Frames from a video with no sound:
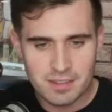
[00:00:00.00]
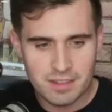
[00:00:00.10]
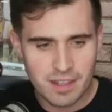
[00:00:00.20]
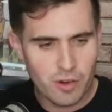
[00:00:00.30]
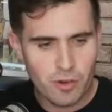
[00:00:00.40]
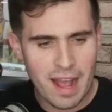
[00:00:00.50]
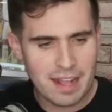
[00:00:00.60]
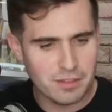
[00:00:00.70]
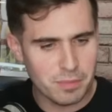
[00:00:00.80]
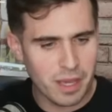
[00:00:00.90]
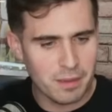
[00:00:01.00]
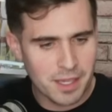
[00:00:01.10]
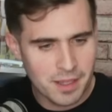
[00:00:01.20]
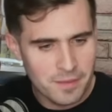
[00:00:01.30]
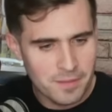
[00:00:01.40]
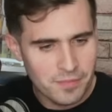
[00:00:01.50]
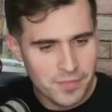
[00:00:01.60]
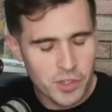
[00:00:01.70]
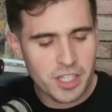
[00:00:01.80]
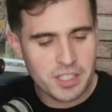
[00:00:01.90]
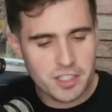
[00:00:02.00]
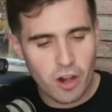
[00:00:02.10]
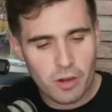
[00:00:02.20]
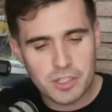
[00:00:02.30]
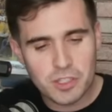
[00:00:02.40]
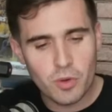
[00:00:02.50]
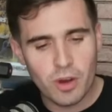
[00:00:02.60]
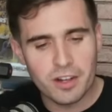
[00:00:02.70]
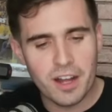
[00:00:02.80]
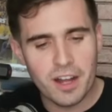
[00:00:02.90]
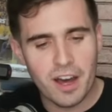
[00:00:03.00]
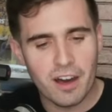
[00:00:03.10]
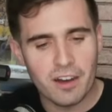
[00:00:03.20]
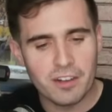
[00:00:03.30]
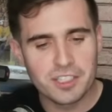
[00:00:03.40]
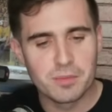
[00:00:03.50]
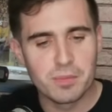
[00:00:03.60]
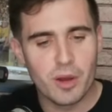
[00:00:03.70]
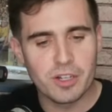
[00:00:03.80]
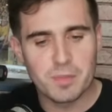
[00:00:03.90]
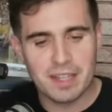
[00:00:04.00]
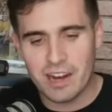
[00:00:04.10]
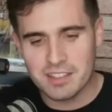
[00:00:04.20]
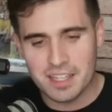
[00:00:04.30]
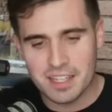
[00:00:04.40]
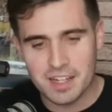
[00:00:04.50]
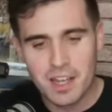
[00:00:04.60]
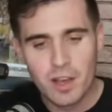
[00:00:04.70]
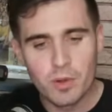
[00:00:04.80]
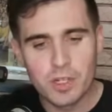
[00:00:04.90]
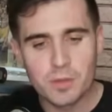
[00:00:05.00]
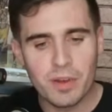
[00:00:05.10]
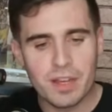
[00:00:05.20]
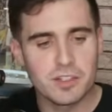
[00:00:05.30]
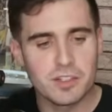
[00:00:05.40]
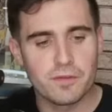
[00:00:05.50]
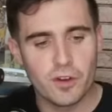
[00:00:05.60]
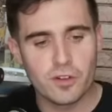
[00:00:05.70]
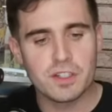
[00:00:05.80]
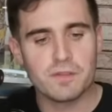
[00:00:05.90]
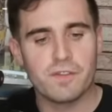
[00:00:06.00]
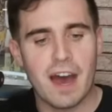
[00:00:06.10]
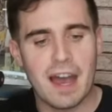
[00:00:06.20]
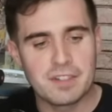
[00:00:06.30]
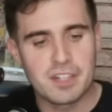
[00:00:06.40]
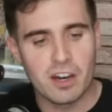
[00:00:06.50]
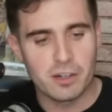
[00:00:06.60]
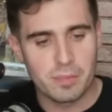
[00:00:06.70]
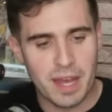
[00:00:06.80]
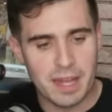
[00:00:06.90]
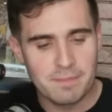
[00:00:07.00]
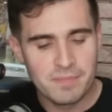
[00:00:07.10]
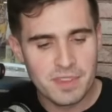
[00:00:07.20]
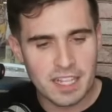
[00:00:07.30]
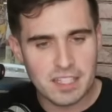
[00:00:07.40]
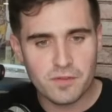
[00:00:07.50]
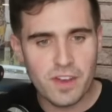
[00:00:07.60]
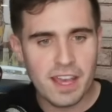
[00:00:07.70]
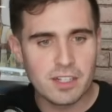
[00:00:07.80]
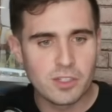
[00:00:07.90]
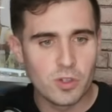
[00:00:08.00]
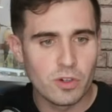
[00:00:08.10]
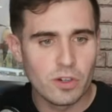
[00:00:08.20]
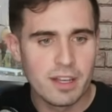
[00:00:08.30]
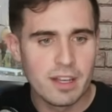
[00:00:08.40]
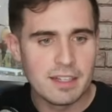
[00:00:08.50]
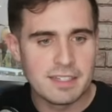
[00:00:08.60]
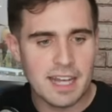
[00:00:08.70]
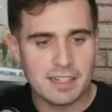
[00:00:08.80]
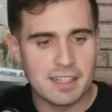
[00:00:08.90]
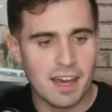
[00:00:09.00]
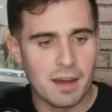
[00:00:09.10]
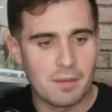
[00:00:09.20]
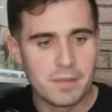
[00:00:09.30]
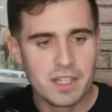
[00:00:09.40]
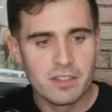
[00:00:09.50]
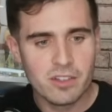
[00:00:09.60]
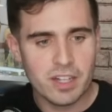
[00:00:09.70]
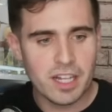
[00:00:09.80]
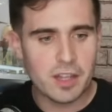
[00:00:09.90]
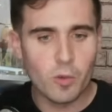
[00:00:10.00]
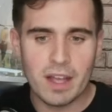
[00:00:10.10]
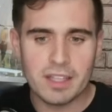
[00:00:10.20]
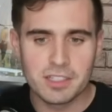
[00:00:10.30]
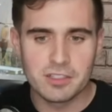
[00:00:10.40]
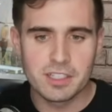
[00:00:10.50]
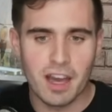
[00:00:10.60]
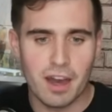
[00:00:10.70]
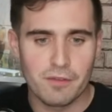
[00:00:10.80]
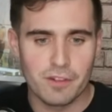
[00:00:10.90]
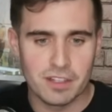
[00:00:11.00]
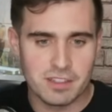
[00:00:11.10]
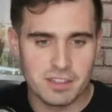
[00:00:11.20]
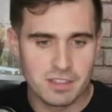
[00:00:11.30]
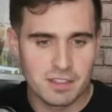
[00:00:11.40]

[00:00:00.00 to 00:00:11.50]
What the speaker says: Interactive, baby. You'll get started with $200 in bonus bets guaranteed when you place your first $5 bet. That's FanDuel.com. Looking at the Western Conference,